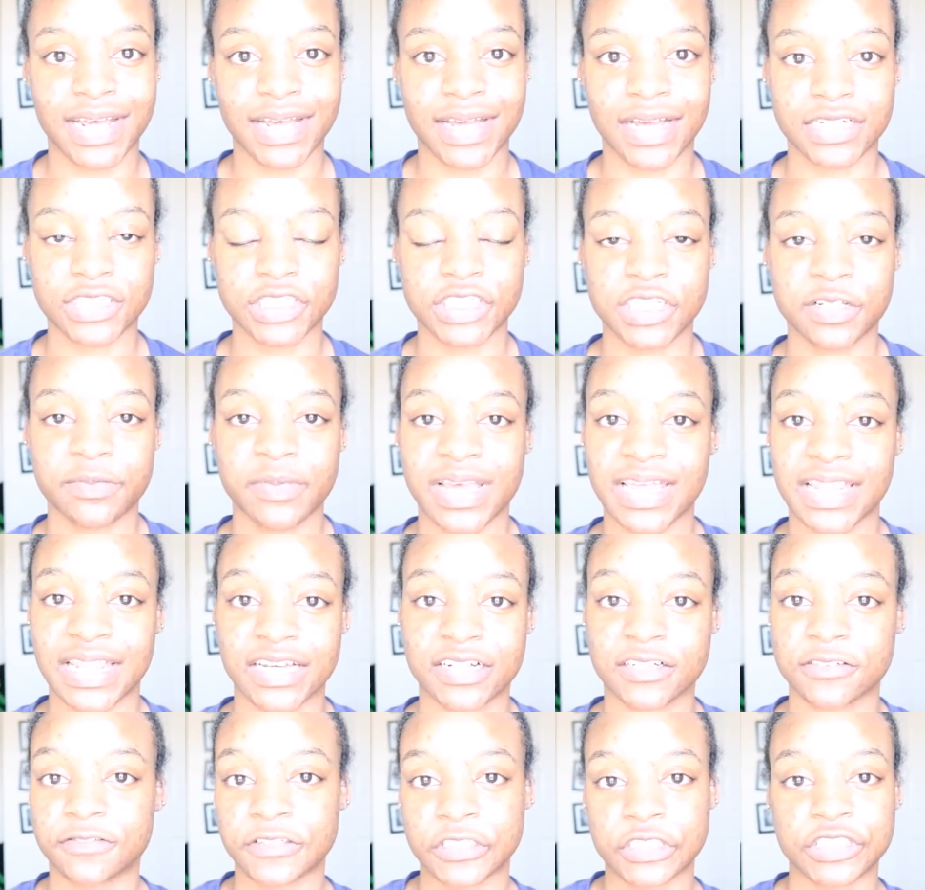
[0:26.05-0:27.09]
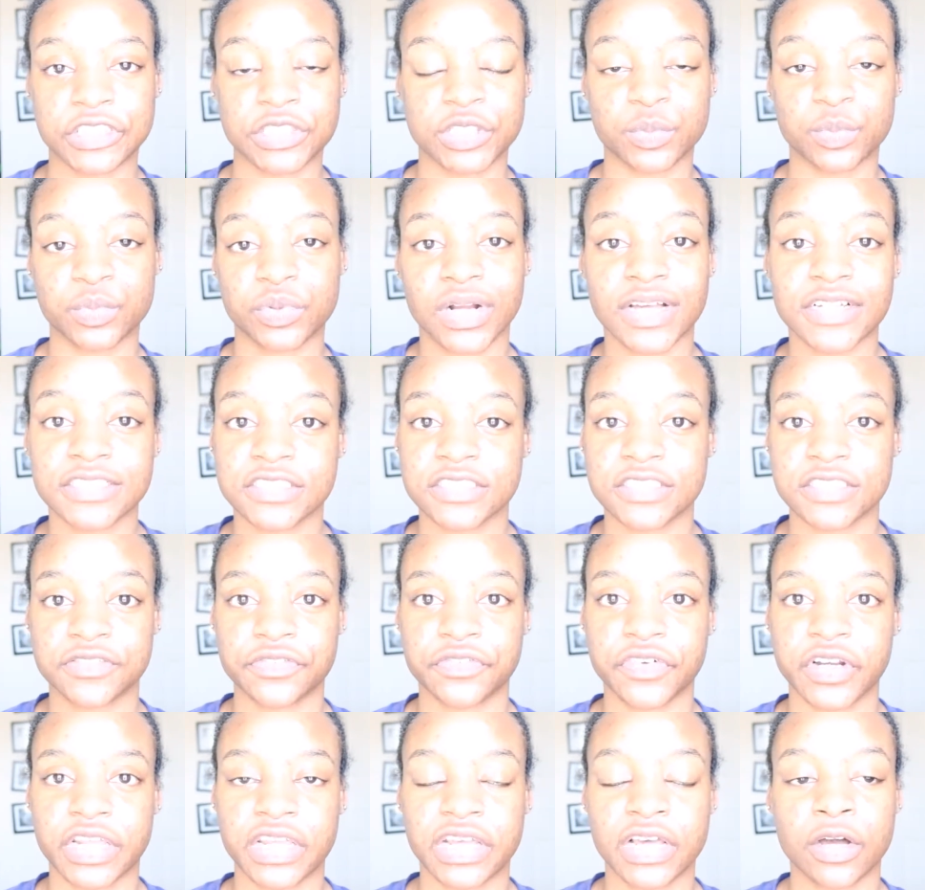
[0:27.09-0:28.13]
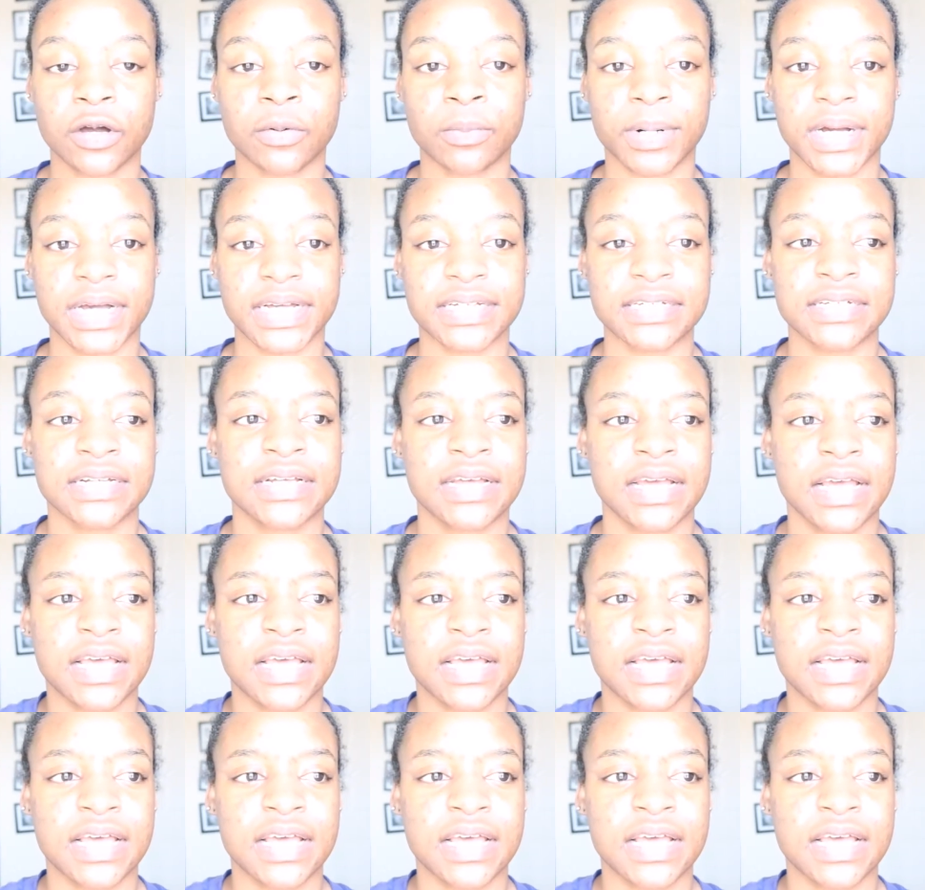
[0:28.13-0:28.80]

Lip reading: I actually made like a first impressions video, but